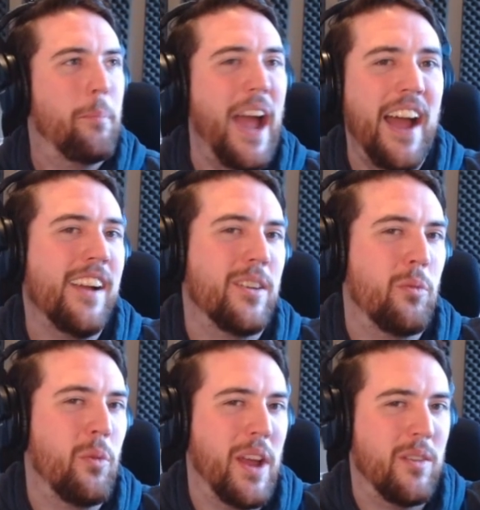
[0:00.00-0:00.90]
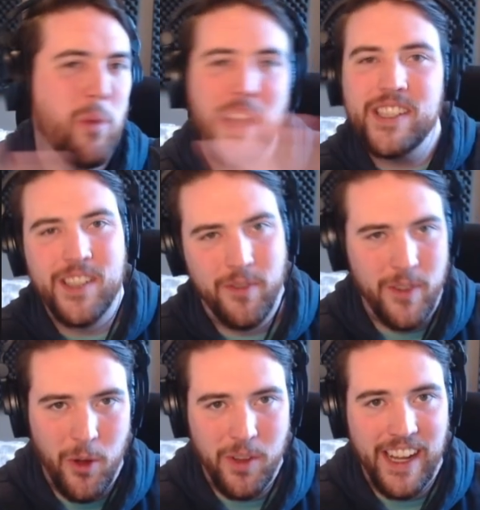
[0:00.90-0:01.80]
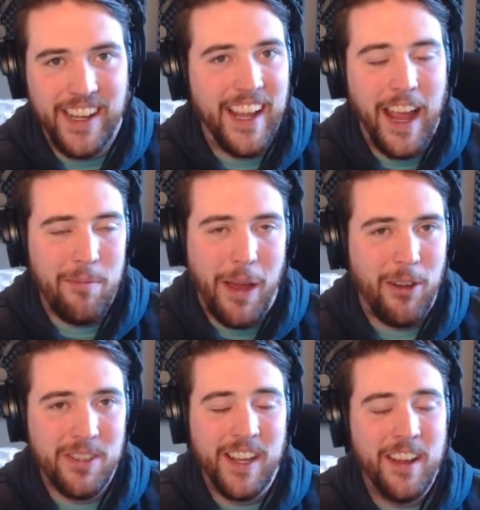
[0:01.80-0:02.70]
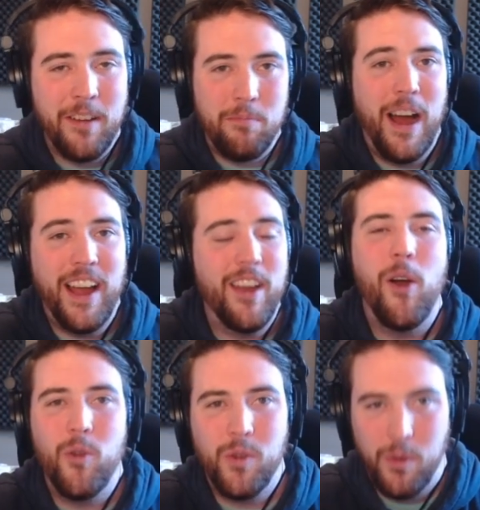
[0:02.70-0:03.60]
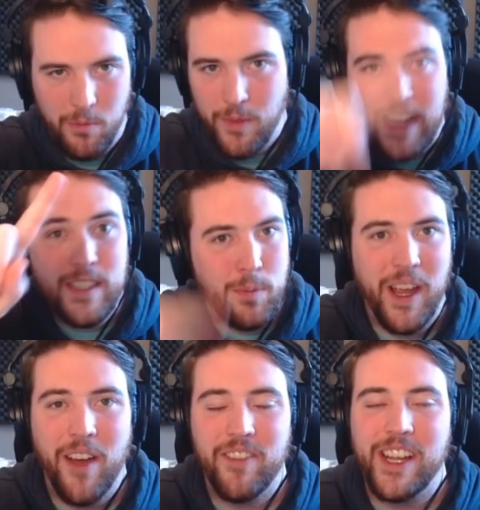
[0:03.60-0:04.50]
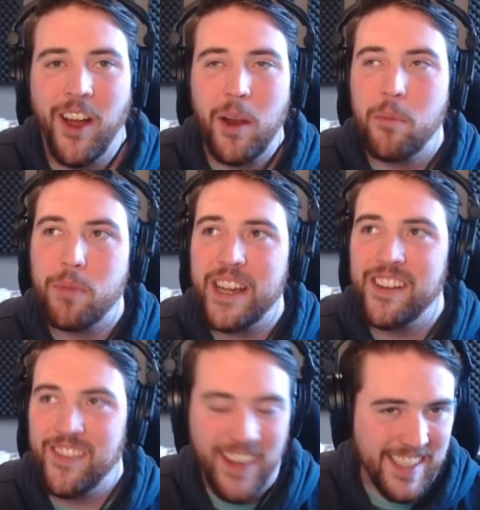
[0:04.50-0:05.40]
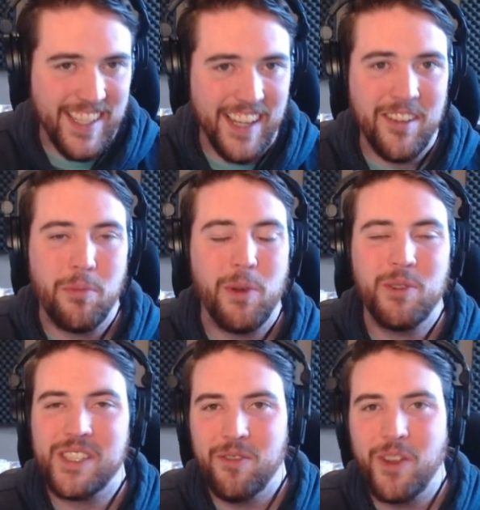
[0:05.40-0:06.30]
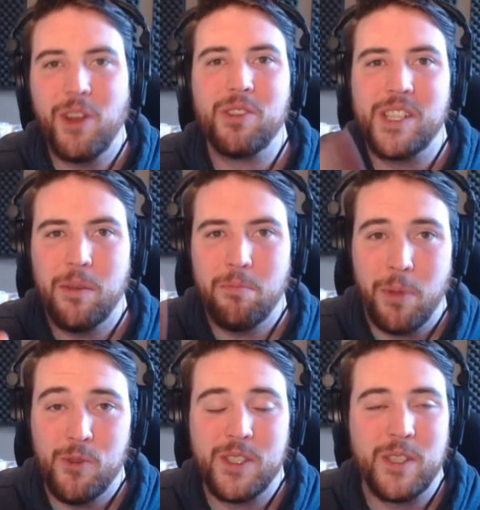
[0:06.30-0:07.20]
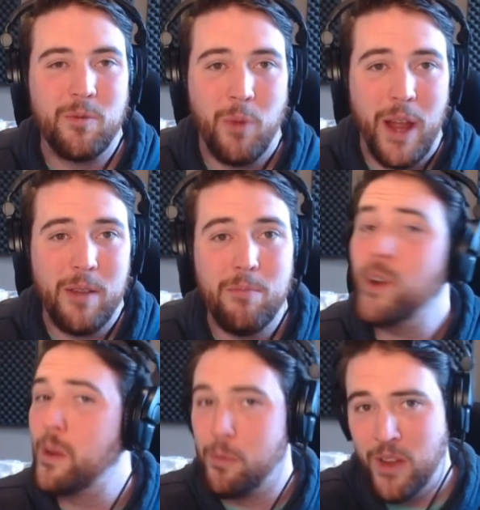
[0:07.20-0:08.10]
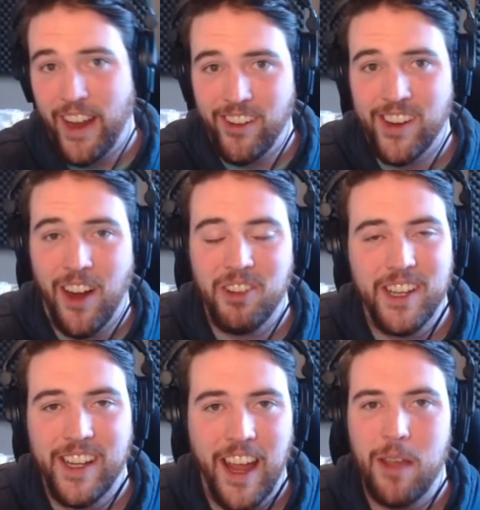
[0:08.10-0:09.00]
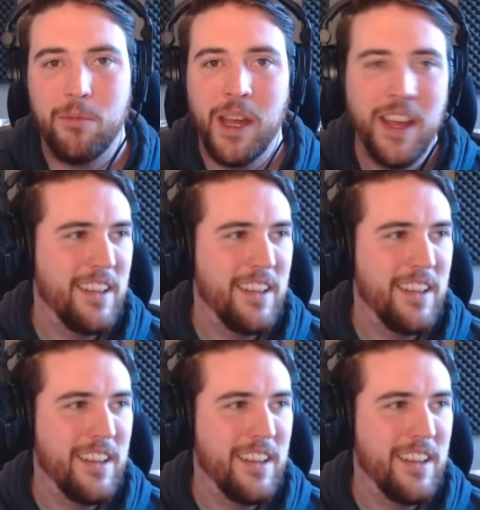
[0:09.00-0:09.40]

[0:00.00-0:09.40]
Back when West of Loathing came out, my own Let's Play of it got a big, like, signal boost and viewership boost when Markiplier covered the game.